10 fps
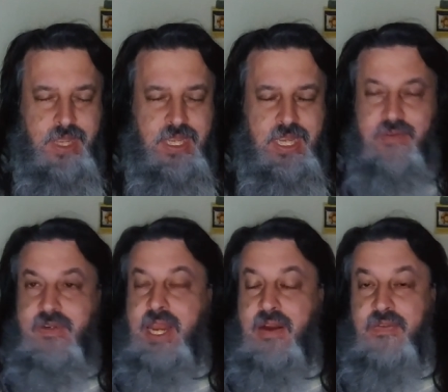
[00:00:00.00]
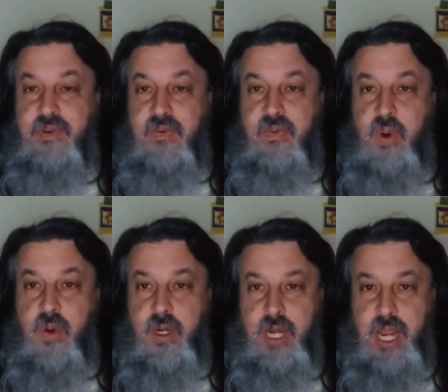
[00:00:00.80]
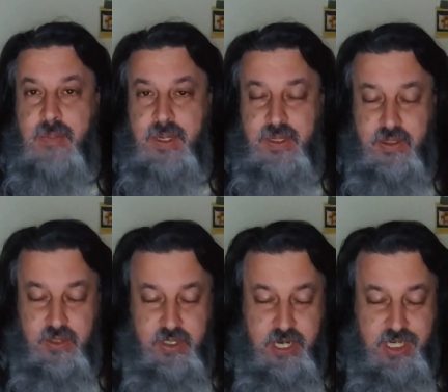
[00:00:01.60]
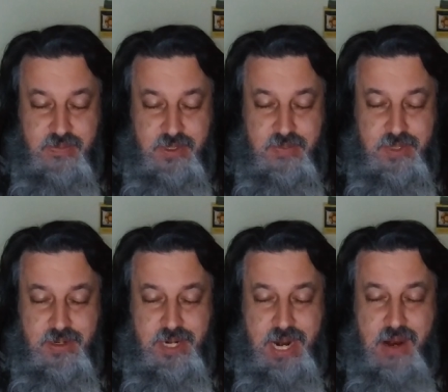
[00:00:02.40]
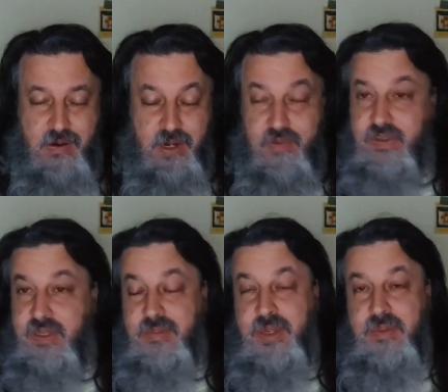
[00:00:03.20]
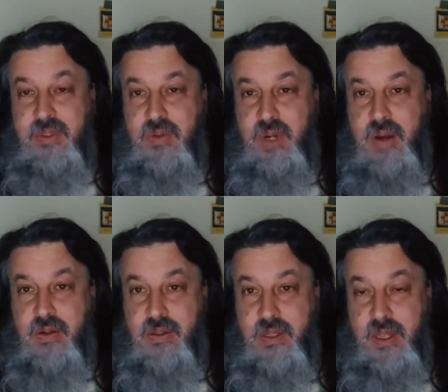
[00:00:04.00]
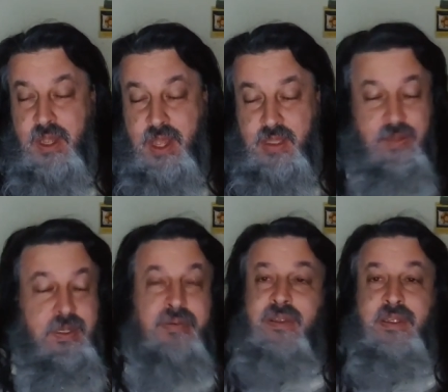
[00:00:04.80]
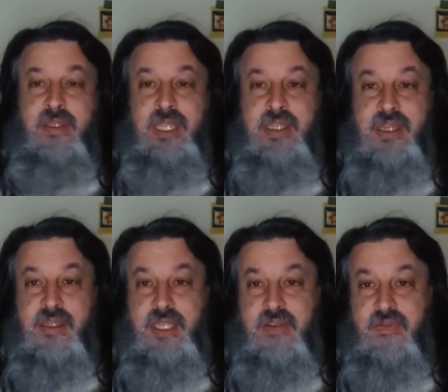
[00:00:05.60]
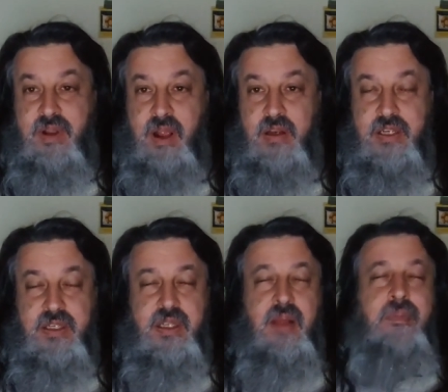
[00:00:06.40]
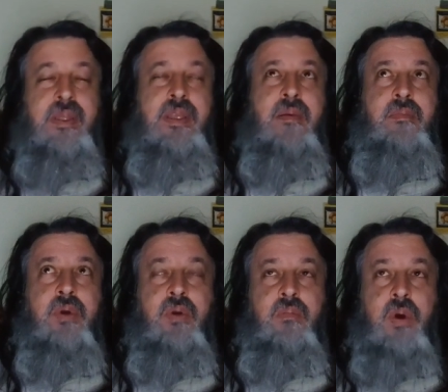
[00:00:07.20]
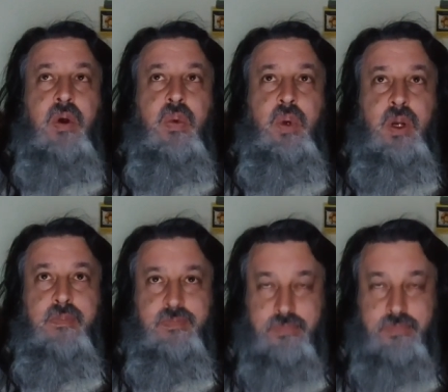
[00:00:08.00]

even after I've woken up. It usually takes me about an hour, even sometimes two hours. And sometimes it doesn't, doesn't leave at all. It just, I'm in that mo mode where